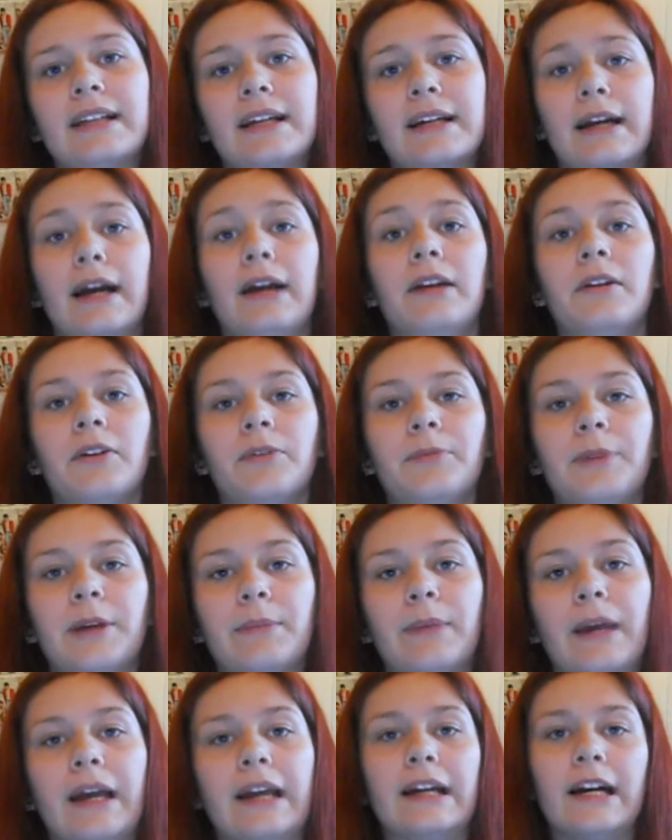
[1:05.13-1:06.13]
Like, I love
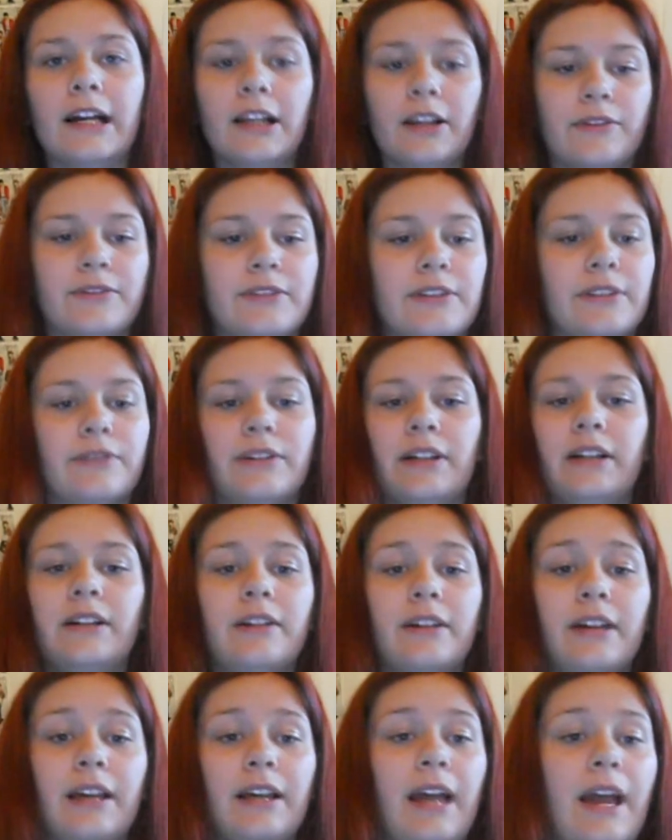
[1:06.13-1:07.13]
Big Bang, I love SEUNGRI,
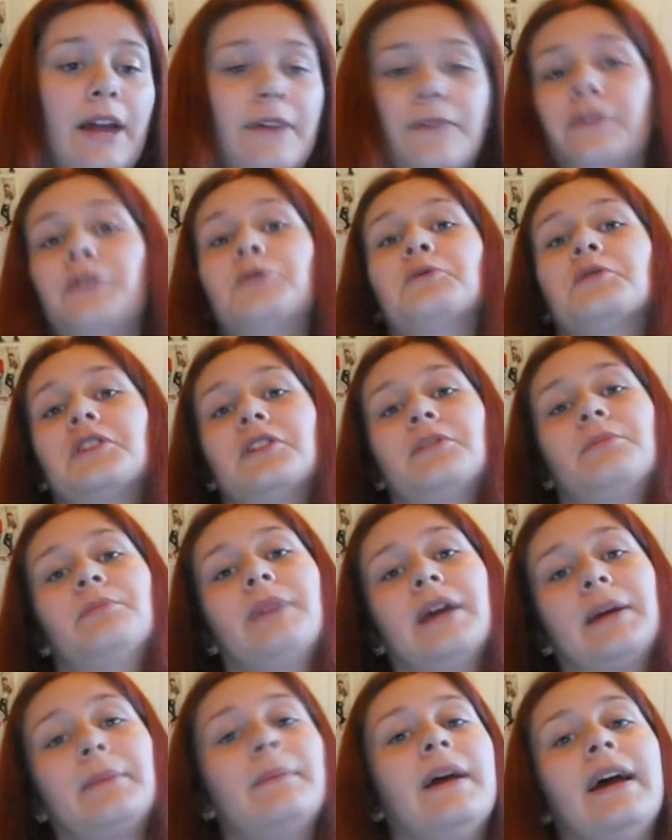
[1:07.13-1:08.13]
like everyone in
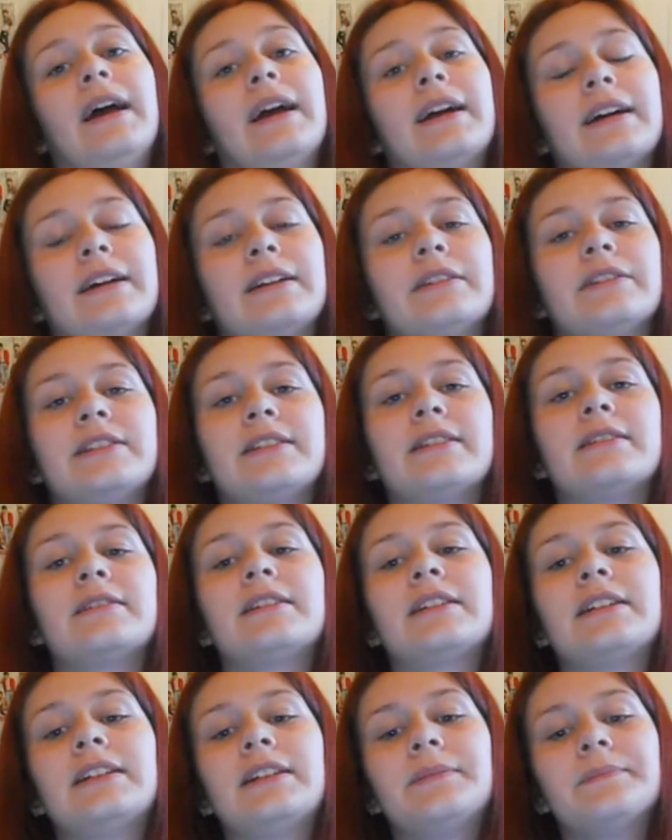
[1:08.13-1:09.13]
Big Bang, and
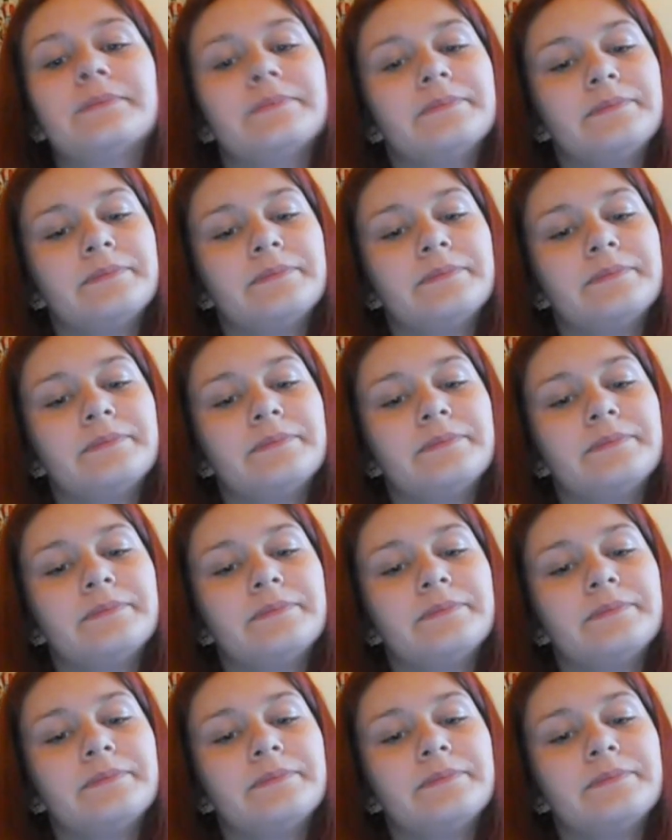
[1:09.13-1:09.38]
SEUNGRI,